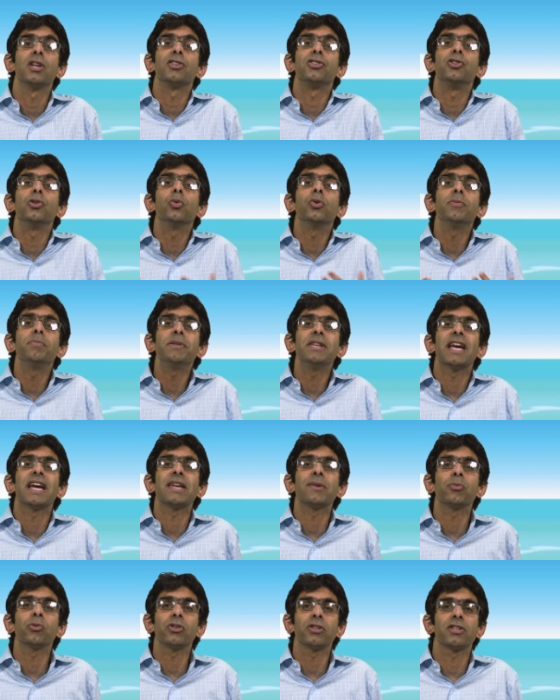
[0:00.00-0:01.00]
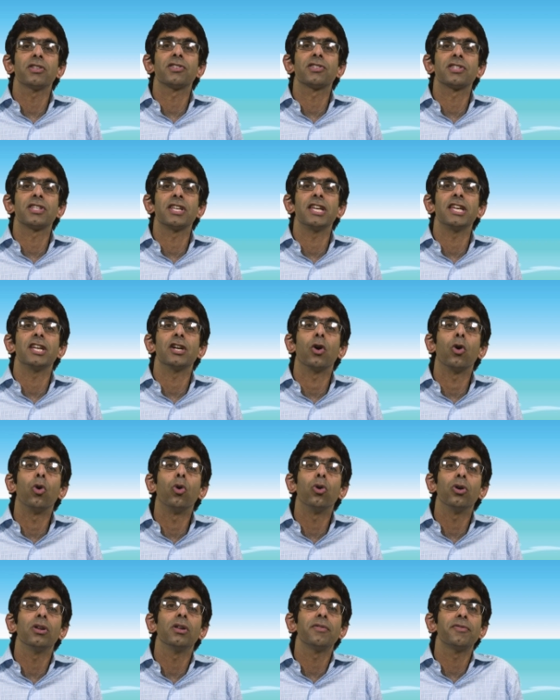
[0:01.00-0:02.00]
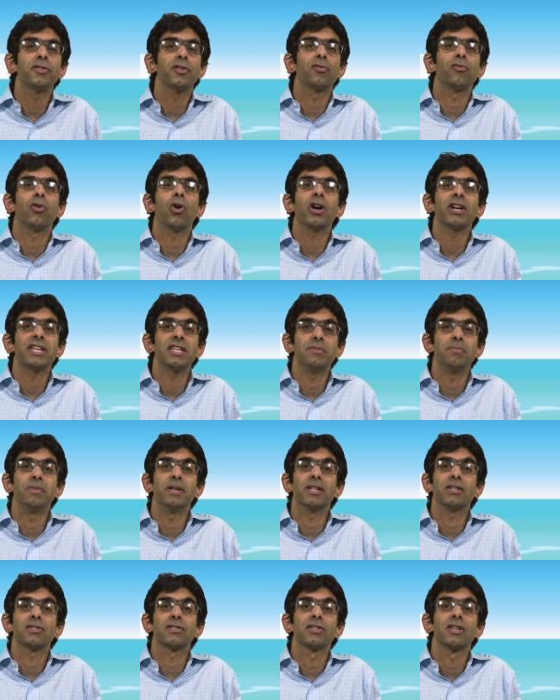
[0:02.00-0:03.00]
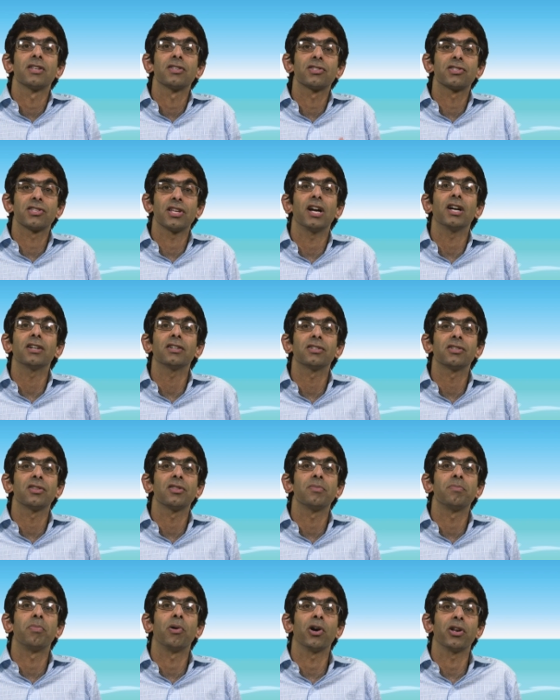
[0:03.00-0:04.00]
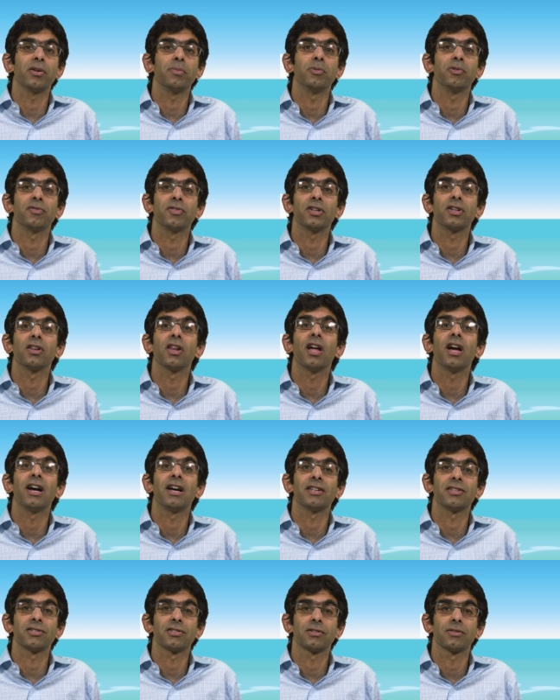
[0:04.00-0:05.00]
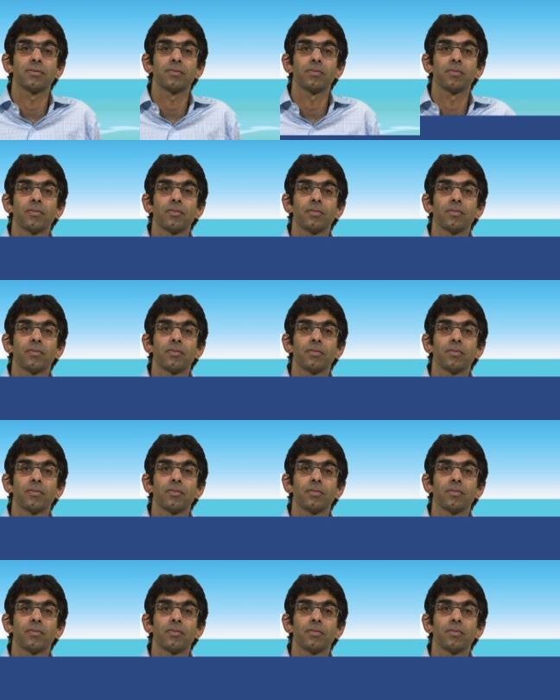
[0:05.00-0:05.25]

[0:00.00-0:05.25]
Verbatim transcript: you would be able to see all of the rocky bits sunk to the bottom of the glass.